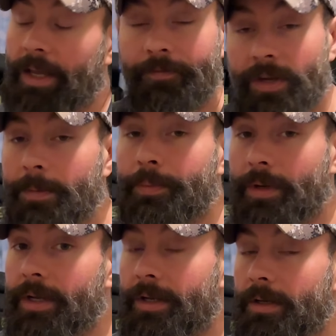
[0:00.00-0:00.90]
It fit
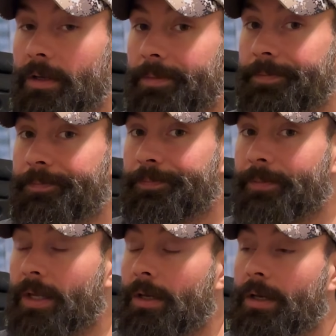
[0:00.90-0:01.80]
pretty good
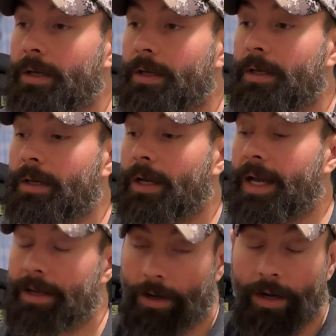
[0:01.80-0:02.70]

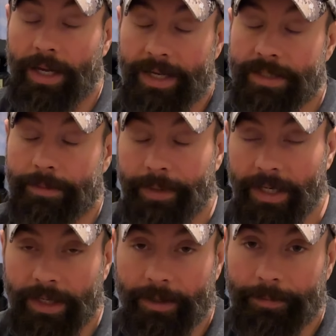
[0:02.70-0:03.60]
as a
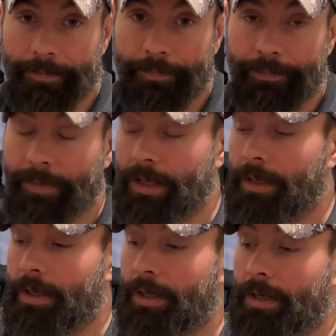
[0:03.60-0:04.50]
medium.
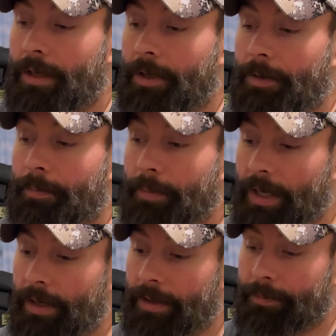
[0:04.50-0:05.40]

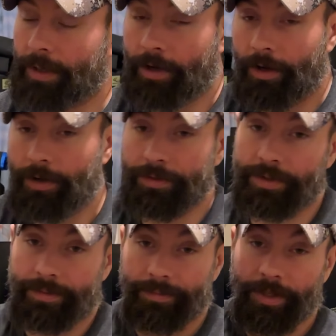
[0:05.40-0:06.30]
But
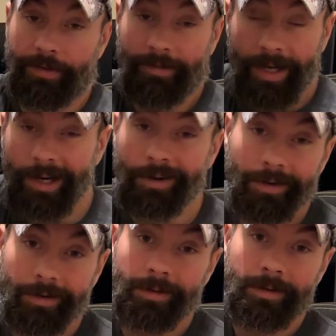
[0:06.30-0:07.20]
because you
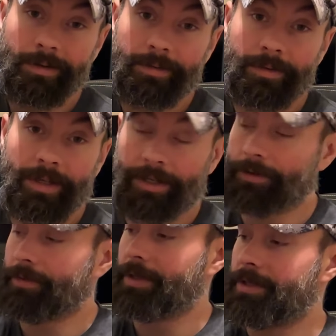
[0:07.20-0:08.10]
layer under
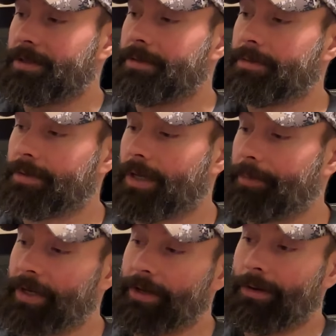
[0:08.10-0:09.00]
this, I
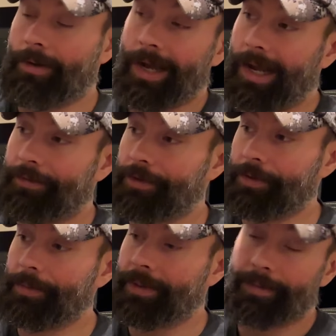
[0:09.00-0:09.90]
mean, you don't have to,
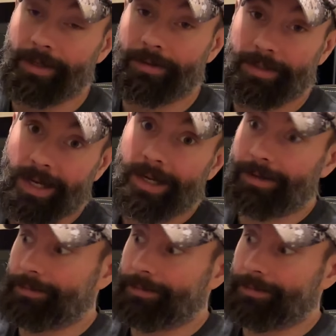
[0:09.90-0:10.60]
but because I